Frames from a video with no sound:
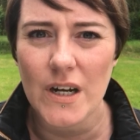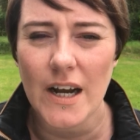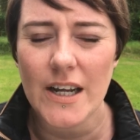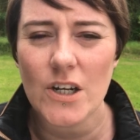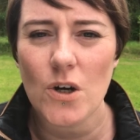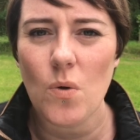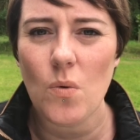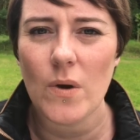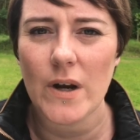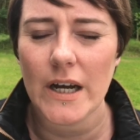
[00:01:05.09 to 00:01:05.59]
I
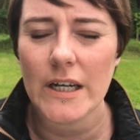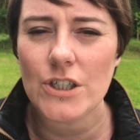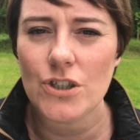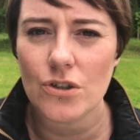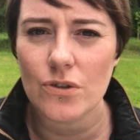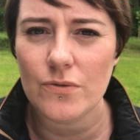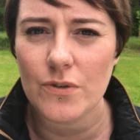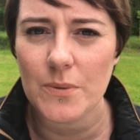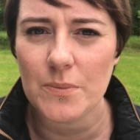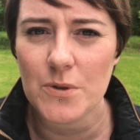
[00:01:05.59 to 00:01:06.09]
know when I
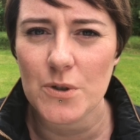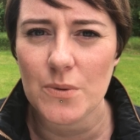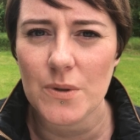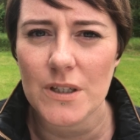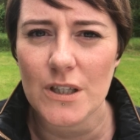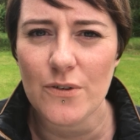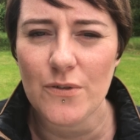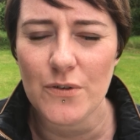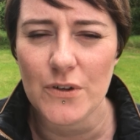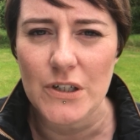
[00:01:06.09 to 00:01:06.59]
drove up to
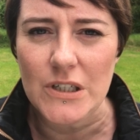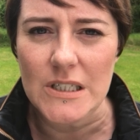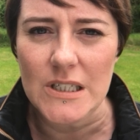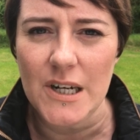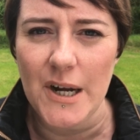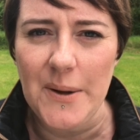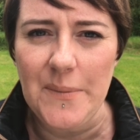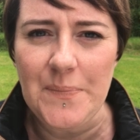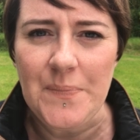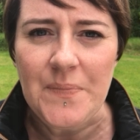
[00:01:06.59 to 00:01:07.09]
it the first
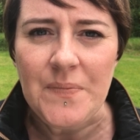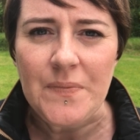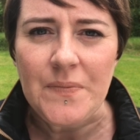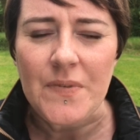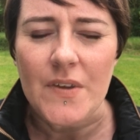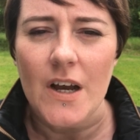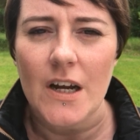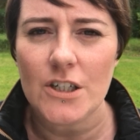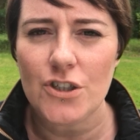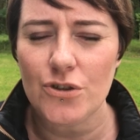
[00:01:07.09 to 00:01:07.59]
time,
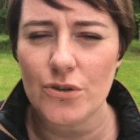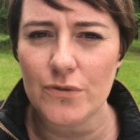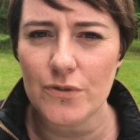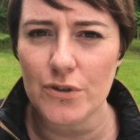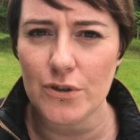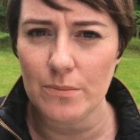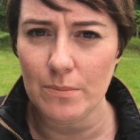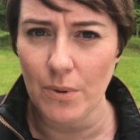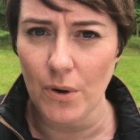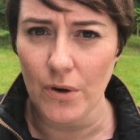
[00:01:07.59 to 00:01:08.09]
I drove
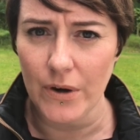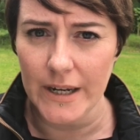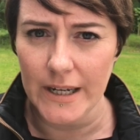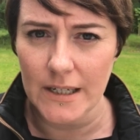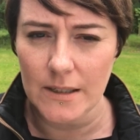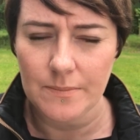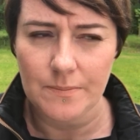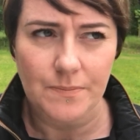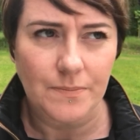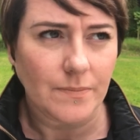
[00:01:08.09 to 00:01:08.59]
through
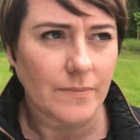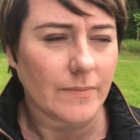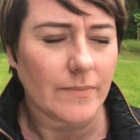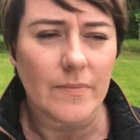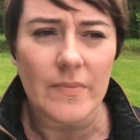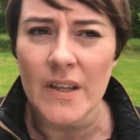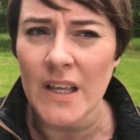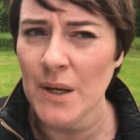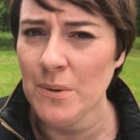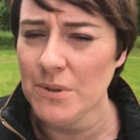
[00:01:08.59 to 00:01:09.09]
Boyle
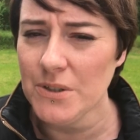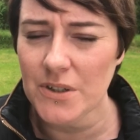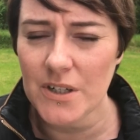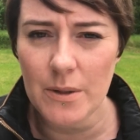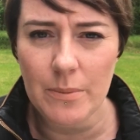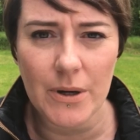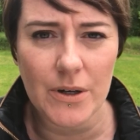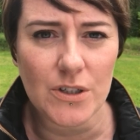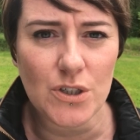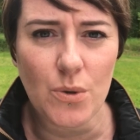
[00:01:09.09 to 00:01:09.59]
it was only
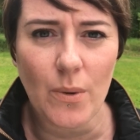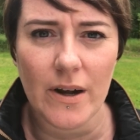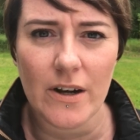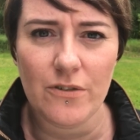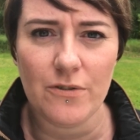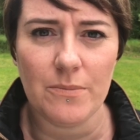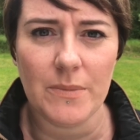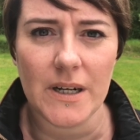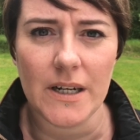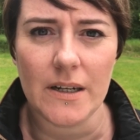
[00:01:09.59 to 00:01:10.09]
about a
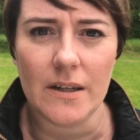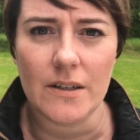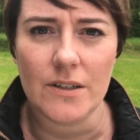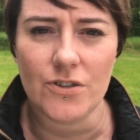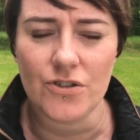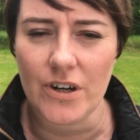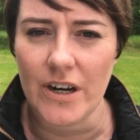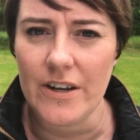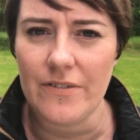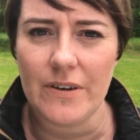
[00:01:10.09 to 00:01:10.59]
12 minute
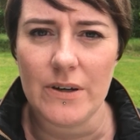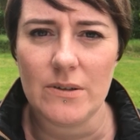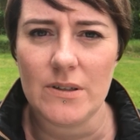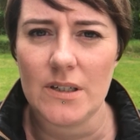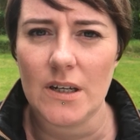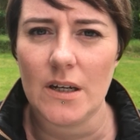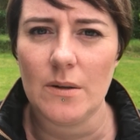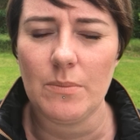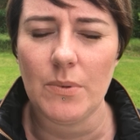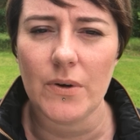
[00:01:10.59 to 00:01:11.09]
drive
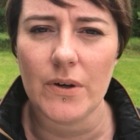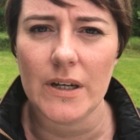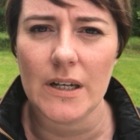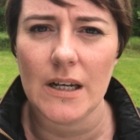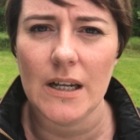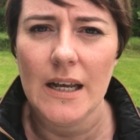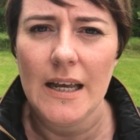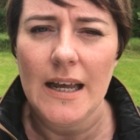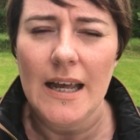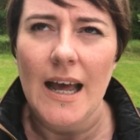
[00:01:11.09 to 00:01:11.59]
outside Boyle
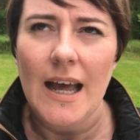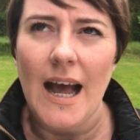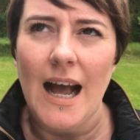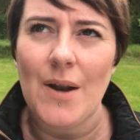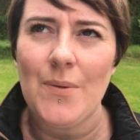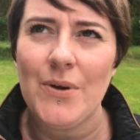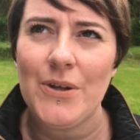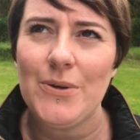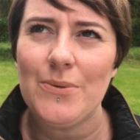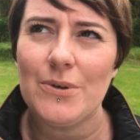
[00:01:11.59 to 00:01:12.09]

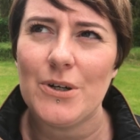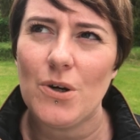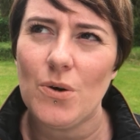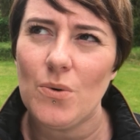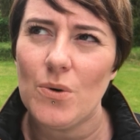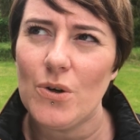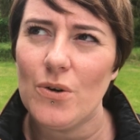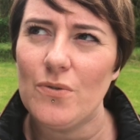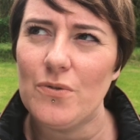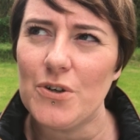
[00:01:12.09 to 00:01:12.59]
and when you were
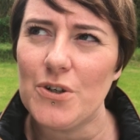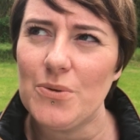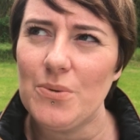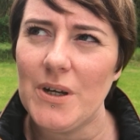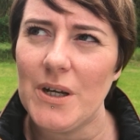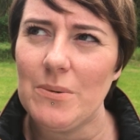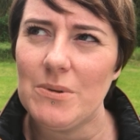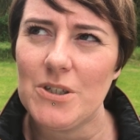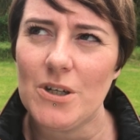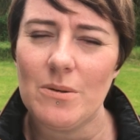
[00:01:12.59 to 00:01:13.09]
going over to
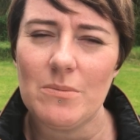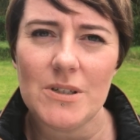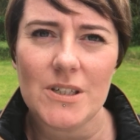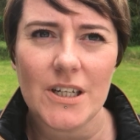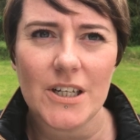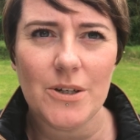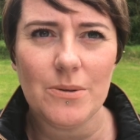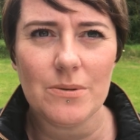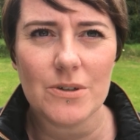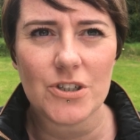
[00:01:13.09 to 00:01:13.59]
it it was almost
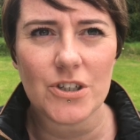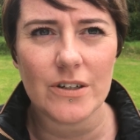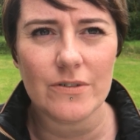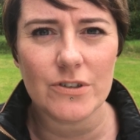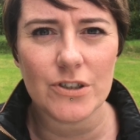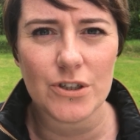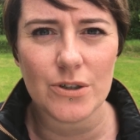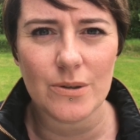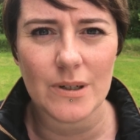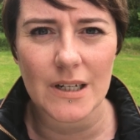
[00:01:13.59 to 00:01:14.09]
like you were
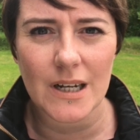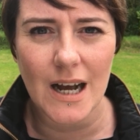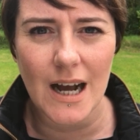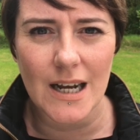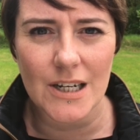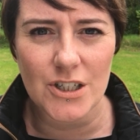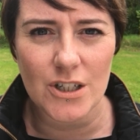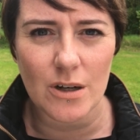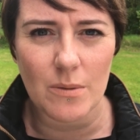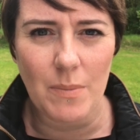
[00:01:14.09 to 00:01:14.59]
driving through a
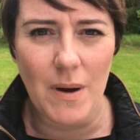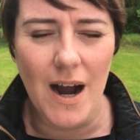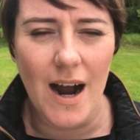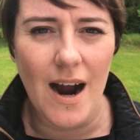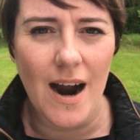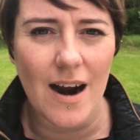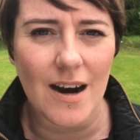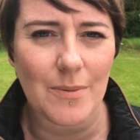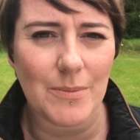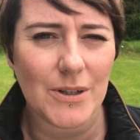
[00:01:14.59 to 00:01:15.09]
national
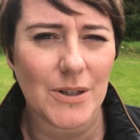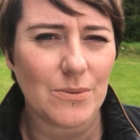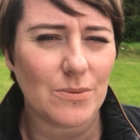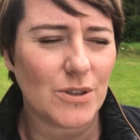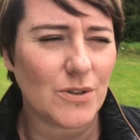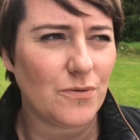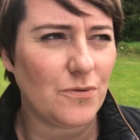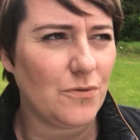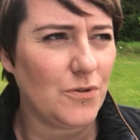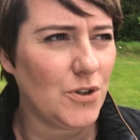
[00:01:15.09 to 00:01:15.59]
park I mean there
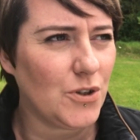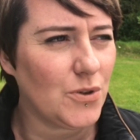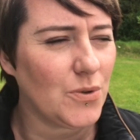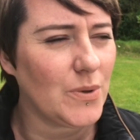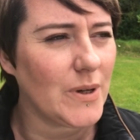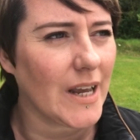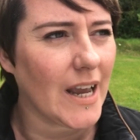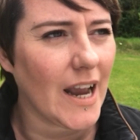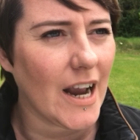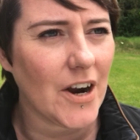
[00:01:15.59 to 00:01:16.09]
was
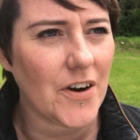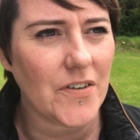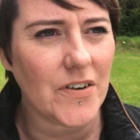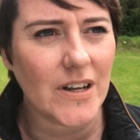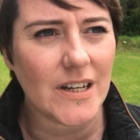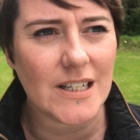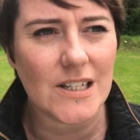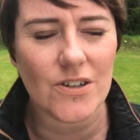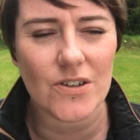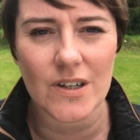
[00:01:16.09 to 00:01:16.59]
viewing
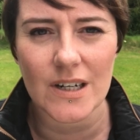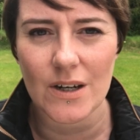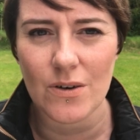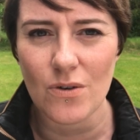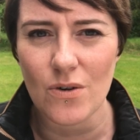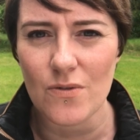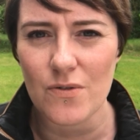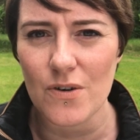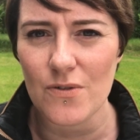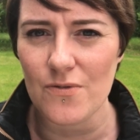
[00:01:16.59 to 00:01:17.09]
areas looking
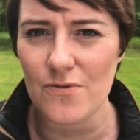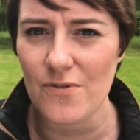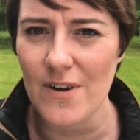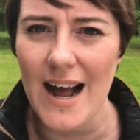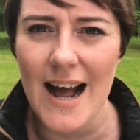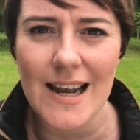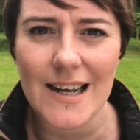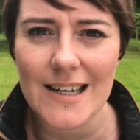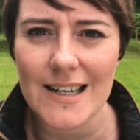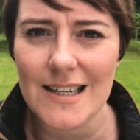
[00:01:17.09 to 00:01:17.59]
out over
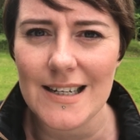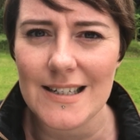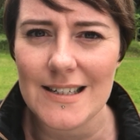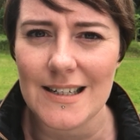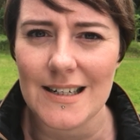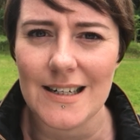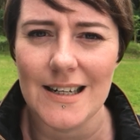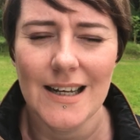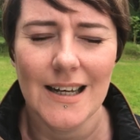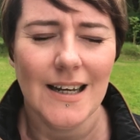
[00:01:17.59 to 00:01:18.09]
valleys
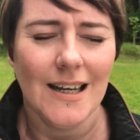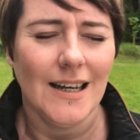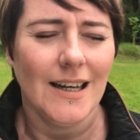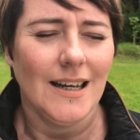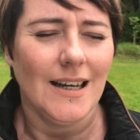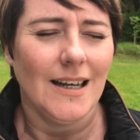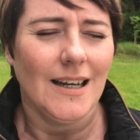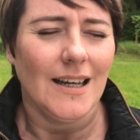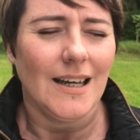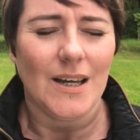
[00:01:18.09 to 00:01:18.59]
and
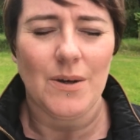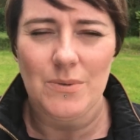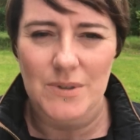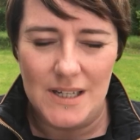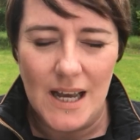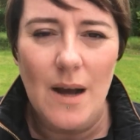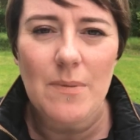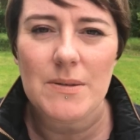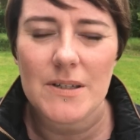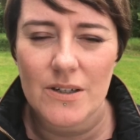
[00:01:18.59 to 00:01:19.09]
it was
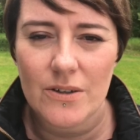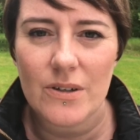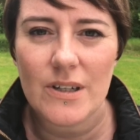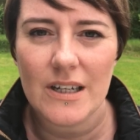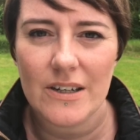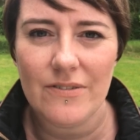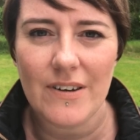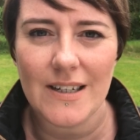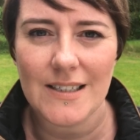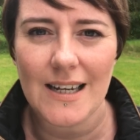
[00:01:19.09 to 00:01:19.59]

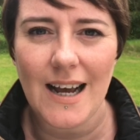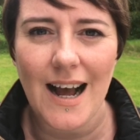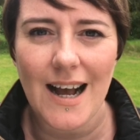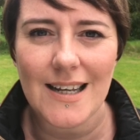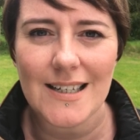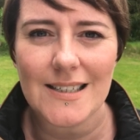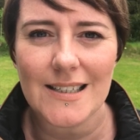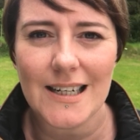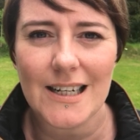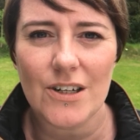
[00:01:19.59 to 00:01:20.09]
absolutely
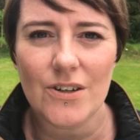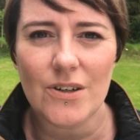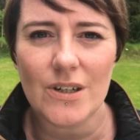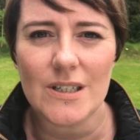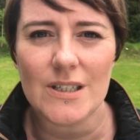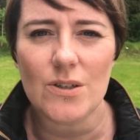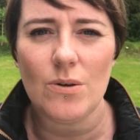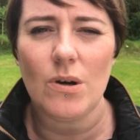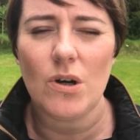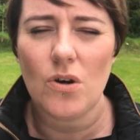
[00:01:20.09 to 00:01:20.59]
fantastic
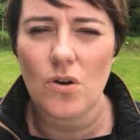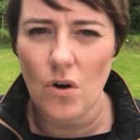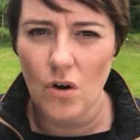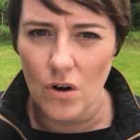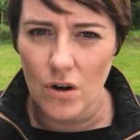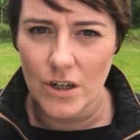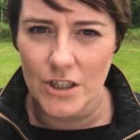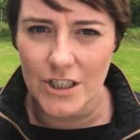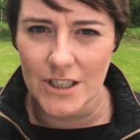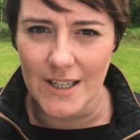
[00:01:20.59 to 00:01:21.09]
looking so
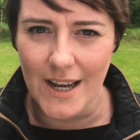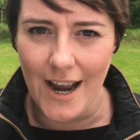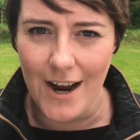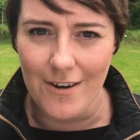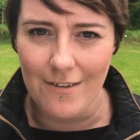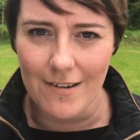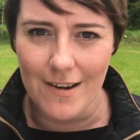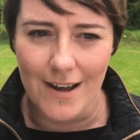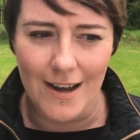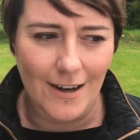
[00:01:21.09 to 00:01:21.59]
gorgeous
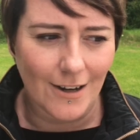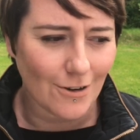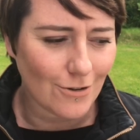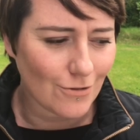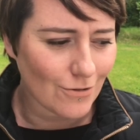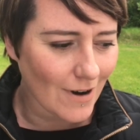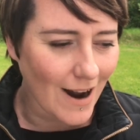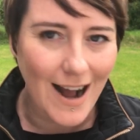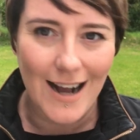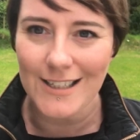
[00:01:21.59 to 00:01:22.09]
area
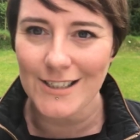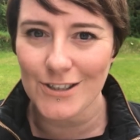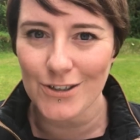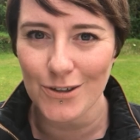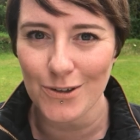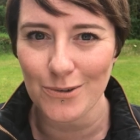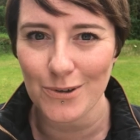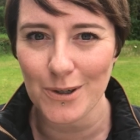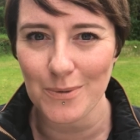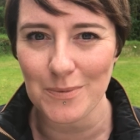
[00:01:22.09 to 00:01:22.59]
grass
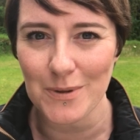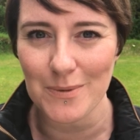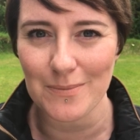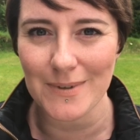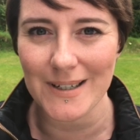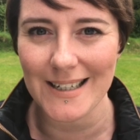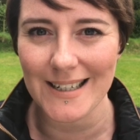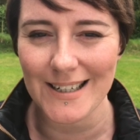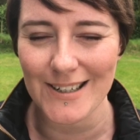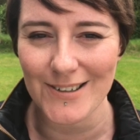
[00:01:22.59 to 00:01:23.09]
growing up the
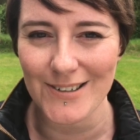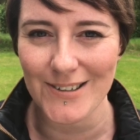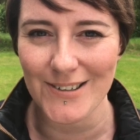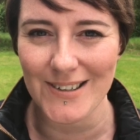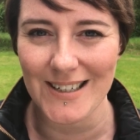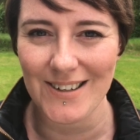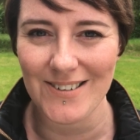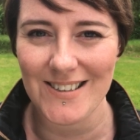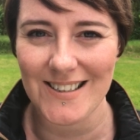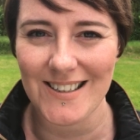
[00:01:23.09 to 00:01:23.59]
middle of the
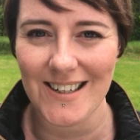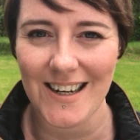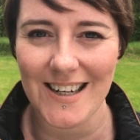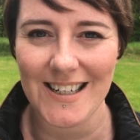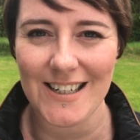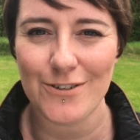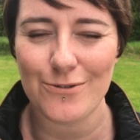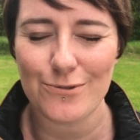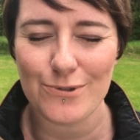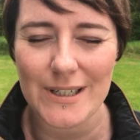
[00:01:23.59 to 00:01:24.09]
road outside
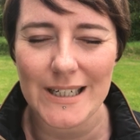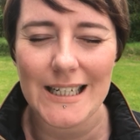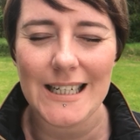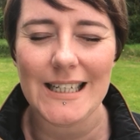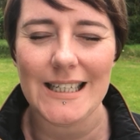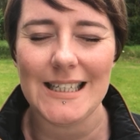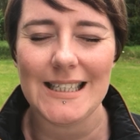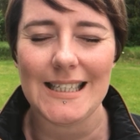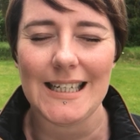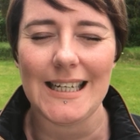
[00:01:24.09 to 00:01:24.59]
it really
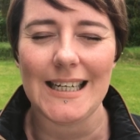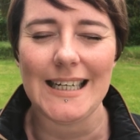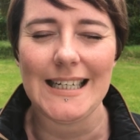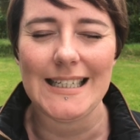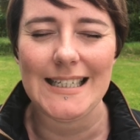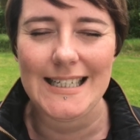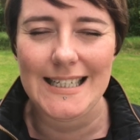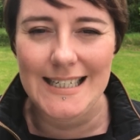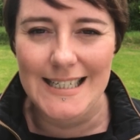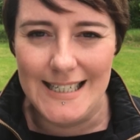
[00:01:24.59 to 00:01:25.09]
this
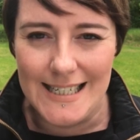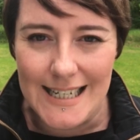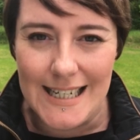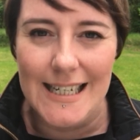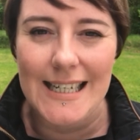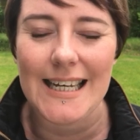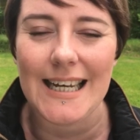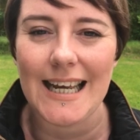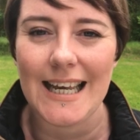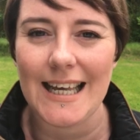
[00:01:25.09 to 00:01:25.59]

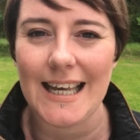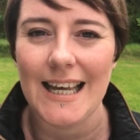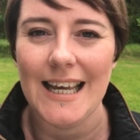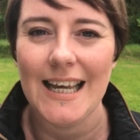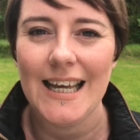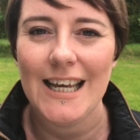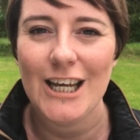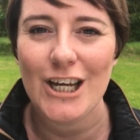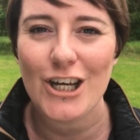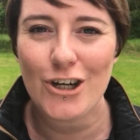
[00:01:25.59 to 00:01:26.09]
idyllic
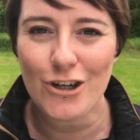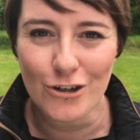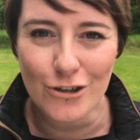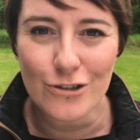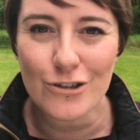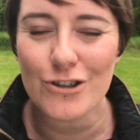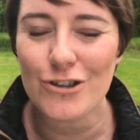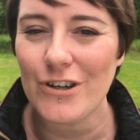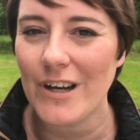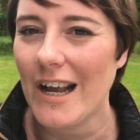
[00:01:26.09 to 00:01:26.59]

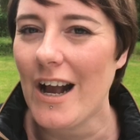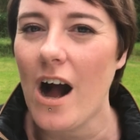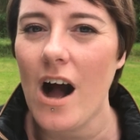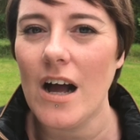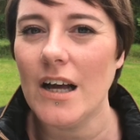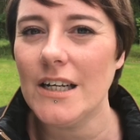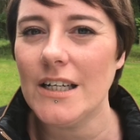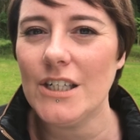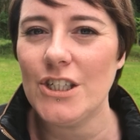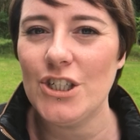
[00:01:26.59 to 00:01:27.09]
country
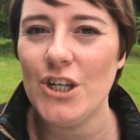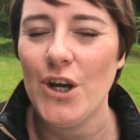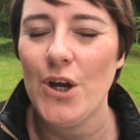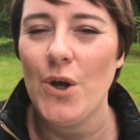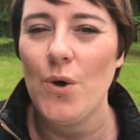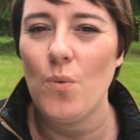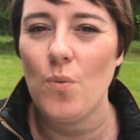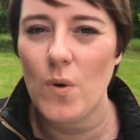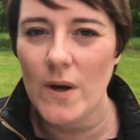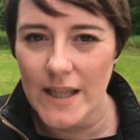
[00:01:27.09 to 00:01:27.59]
cottage
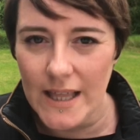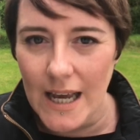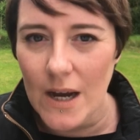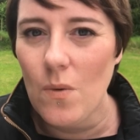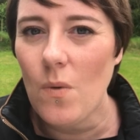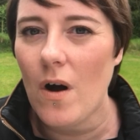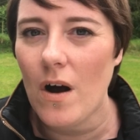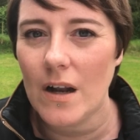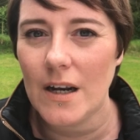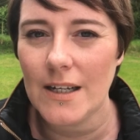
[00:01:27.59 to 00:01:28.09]

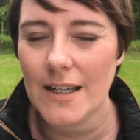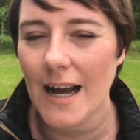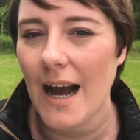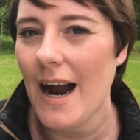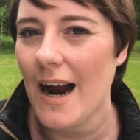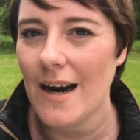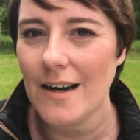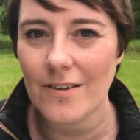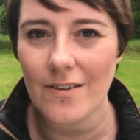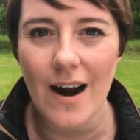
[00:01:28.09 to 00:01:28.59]
without all of the
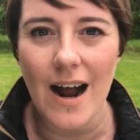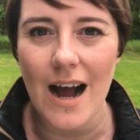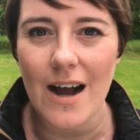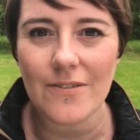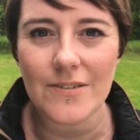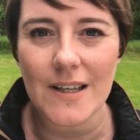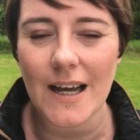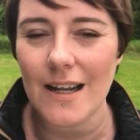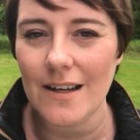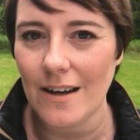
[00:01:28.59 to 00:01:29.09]
hard
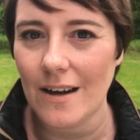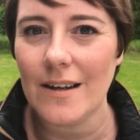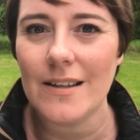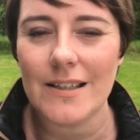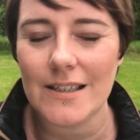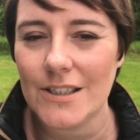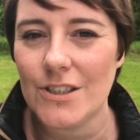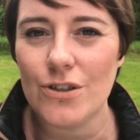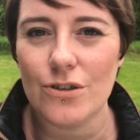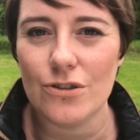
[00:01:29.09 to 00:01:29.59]
graft that a lot of
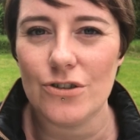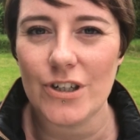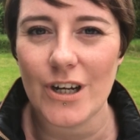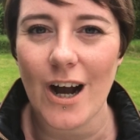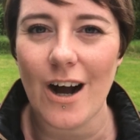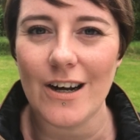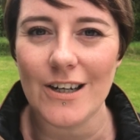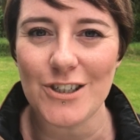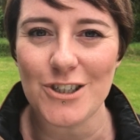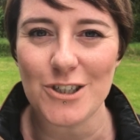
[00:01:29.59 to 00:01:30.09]
these country
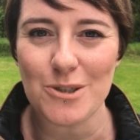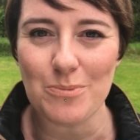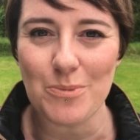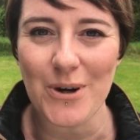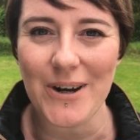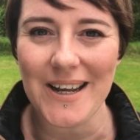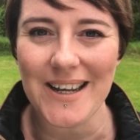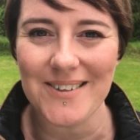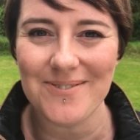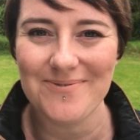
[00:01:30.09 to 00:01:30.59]
cottages
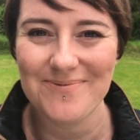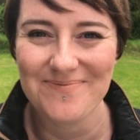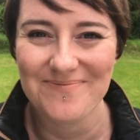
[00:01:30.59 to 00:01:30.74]
bring